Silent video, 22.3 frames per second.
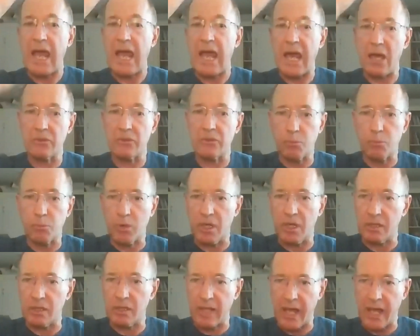as
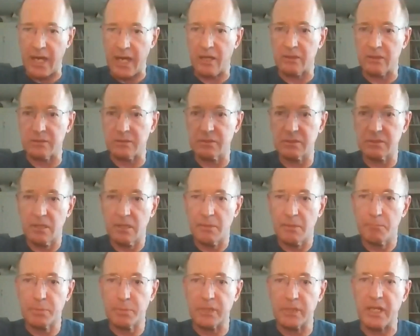well as
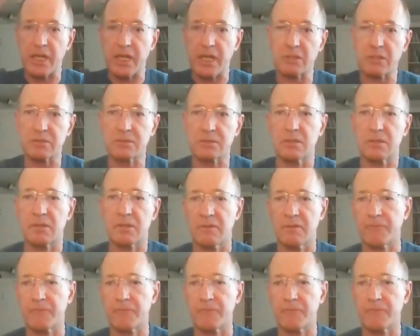planks